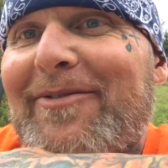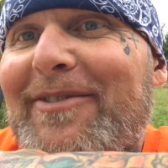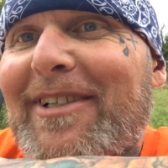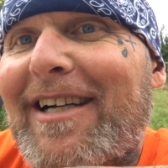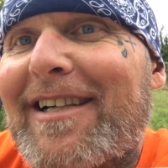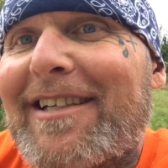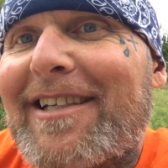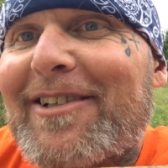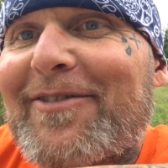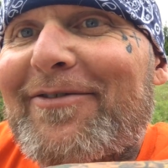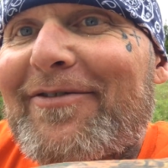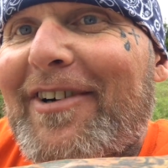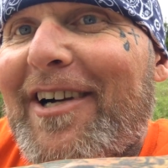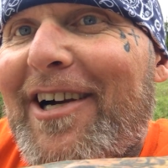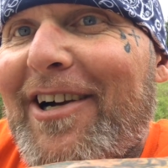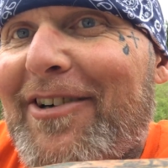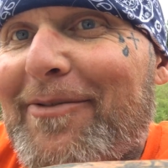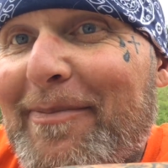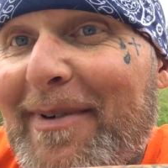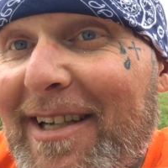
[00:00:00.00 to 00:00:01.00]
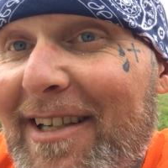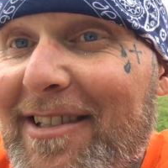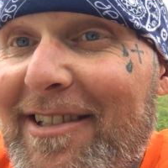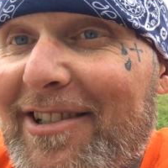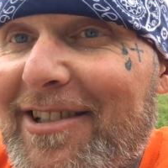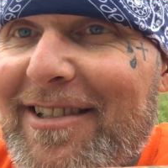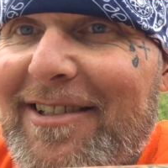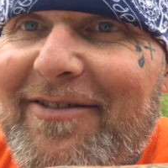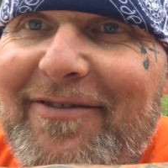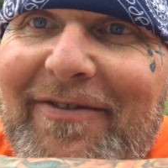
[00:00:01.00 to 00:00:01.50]
not getting fired, man. This
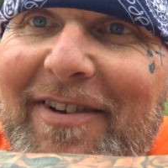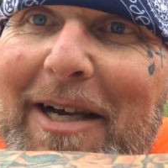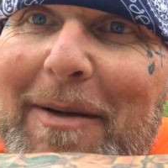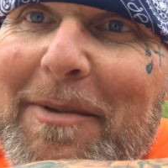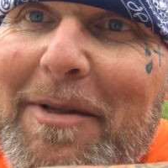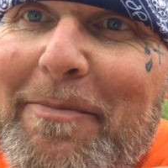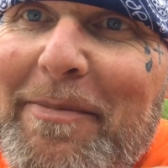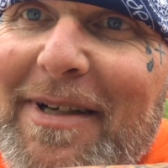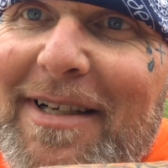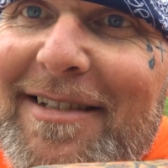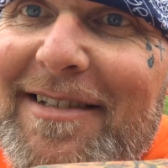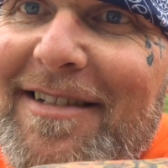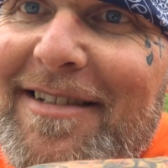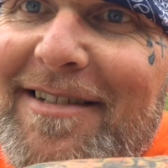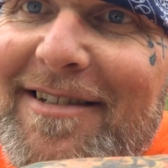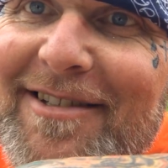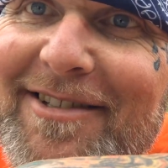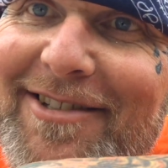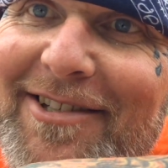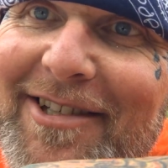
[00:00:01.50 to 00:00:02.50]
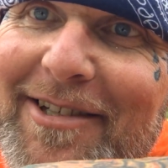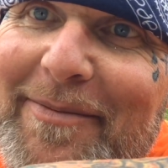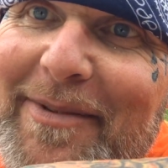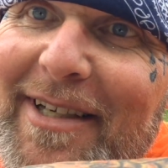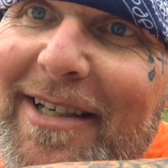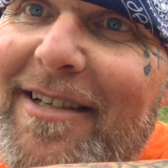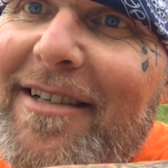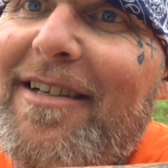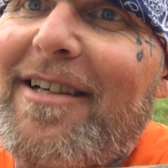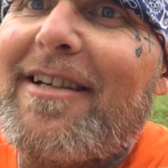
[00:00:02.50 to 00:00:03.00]
shit's a family business, you know what I
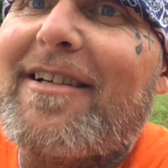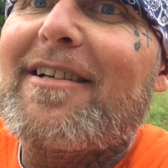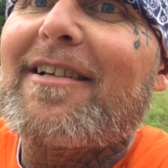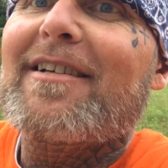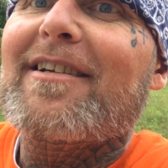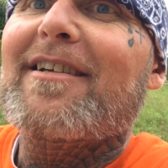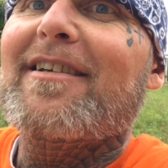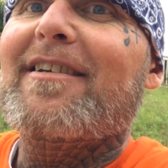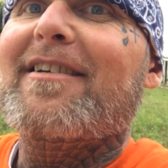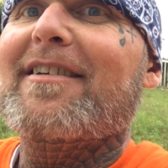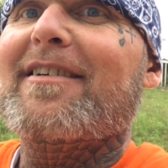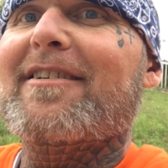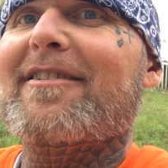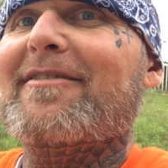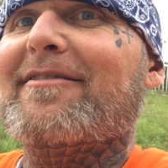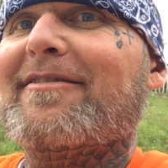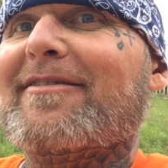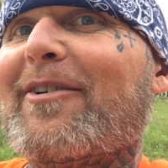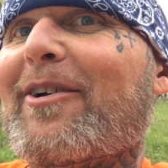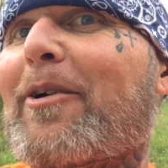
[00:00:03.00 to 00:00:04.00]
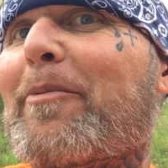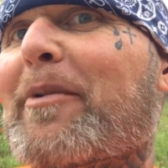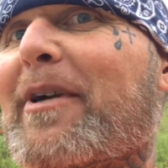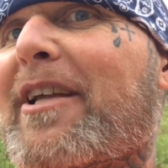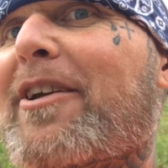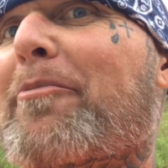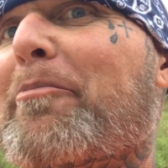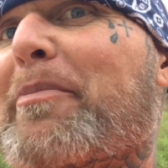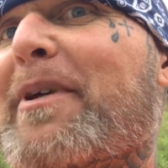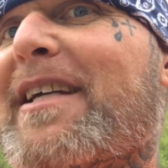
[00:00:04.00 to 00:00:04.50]
mean? And, oh, but
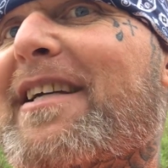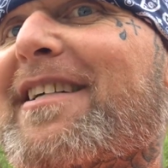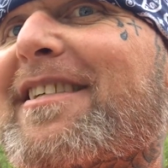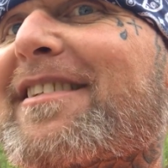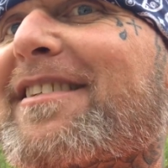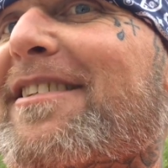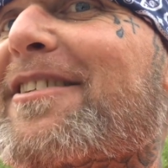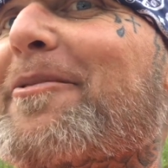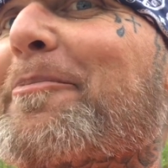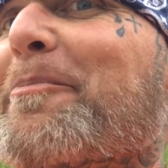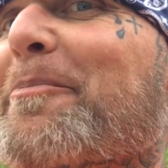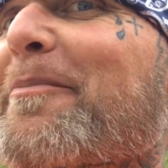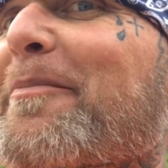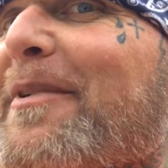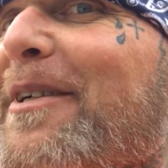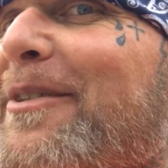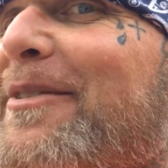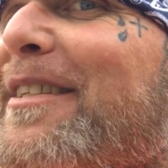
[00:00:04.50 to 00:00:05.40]
he'll bitch. He'll